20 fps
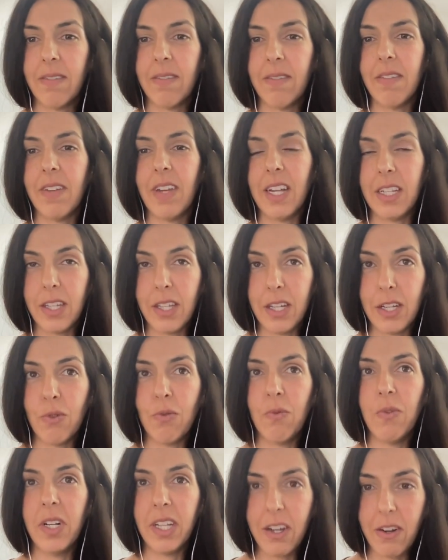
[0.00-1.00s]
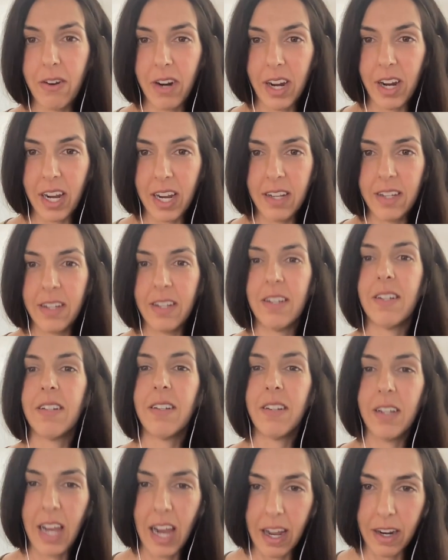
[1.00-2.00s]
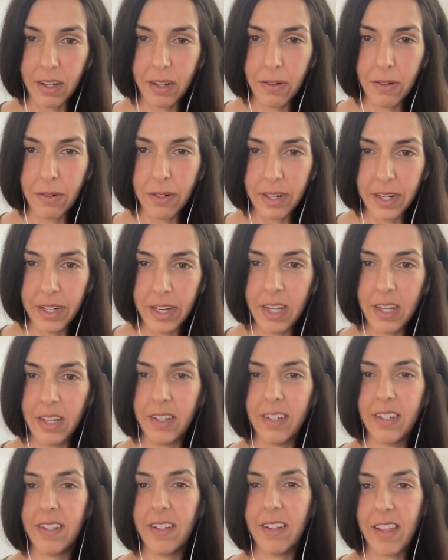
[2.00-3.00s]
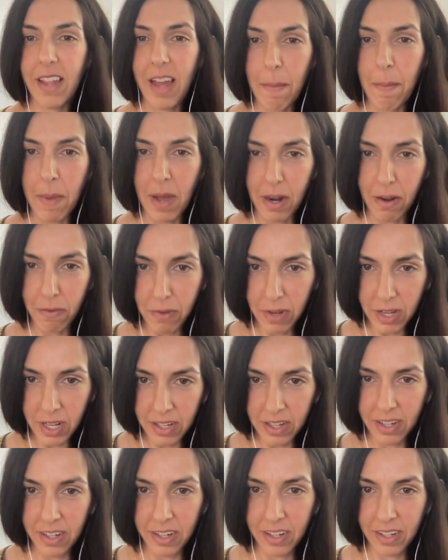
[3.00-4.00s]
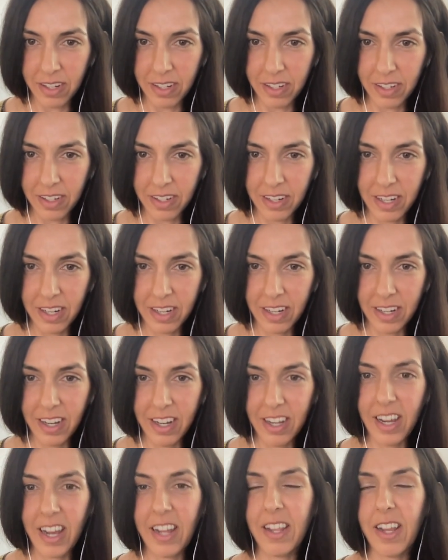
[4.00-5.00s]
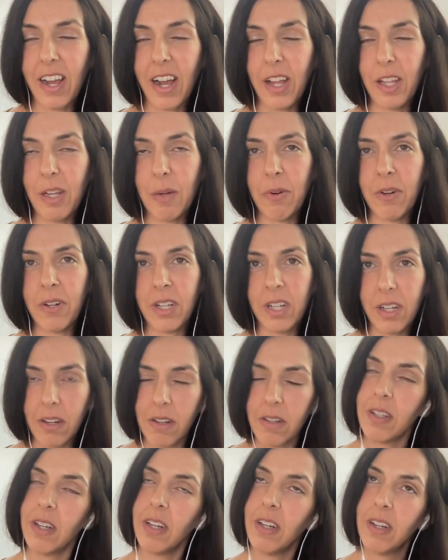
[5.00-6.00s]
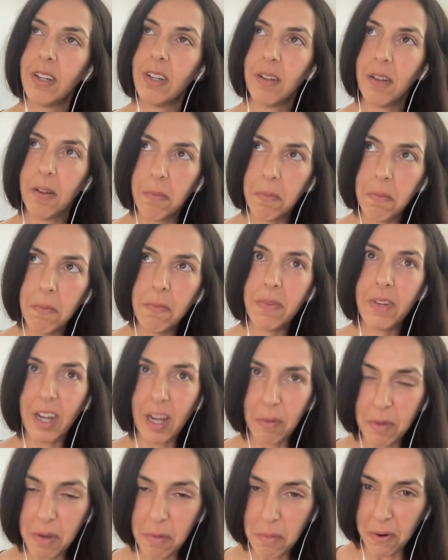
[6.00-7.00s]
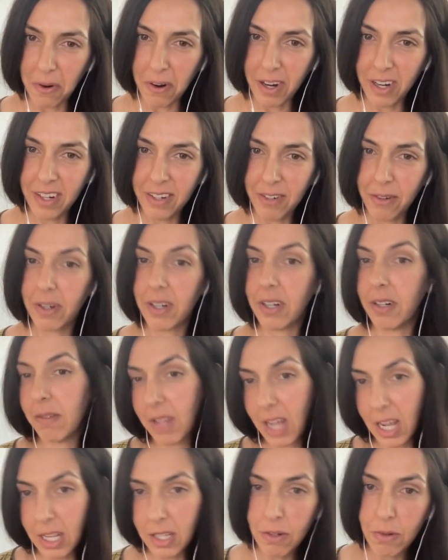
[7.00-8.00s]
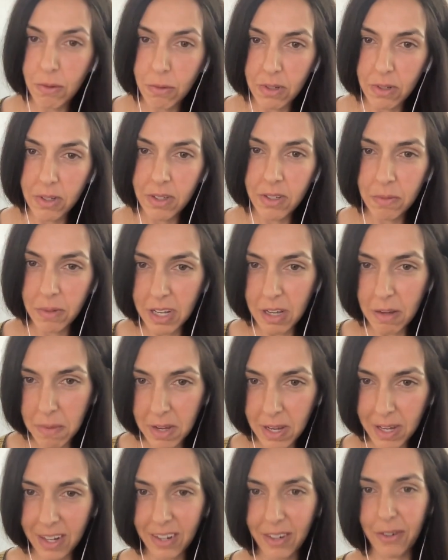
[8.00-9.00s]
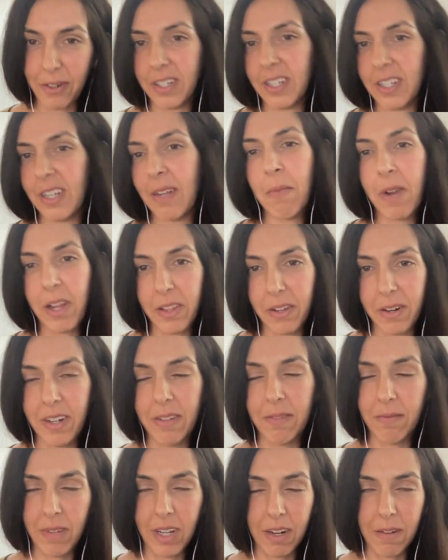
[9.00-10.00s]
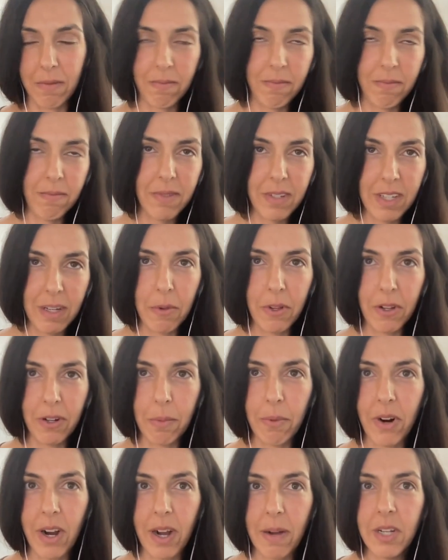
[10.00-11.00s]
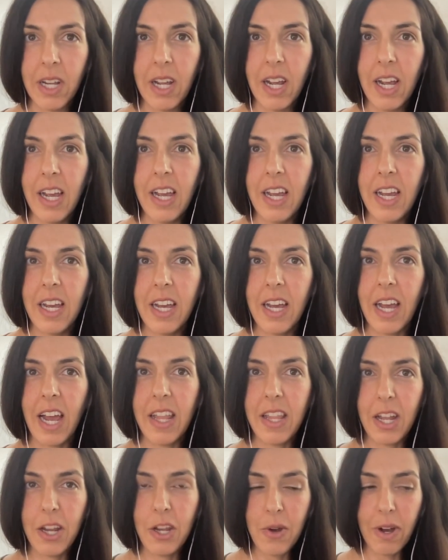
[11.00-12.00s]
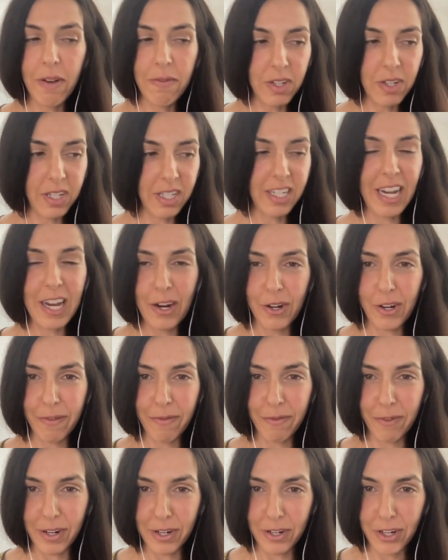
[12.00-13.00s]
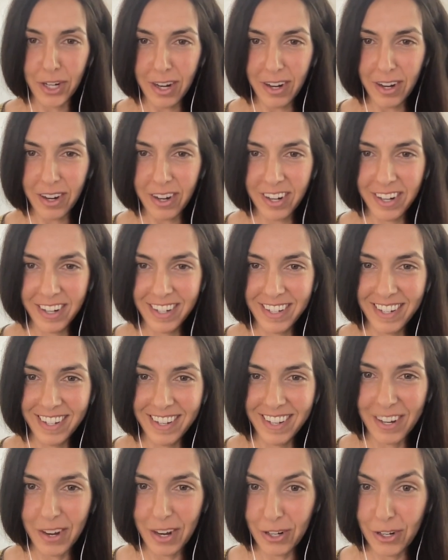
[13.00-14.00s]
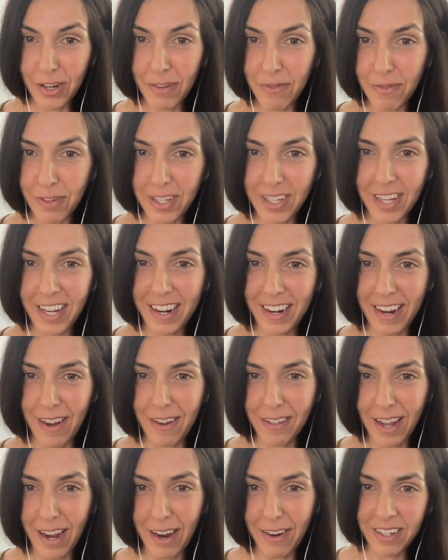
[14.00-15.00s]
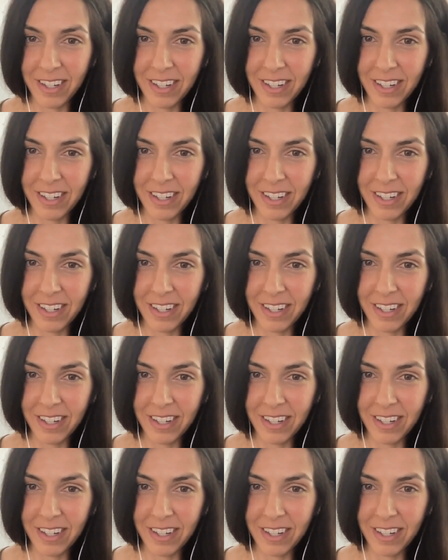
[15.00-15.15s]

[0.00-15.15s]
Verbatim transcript: It's this really great category that benefit." And the other person goes, "Hmm, tell me more," or "That's cool. What do you mean?" or some other, you know, similar prompt. And then you have to say your differentiator. You actually have to say it out loud.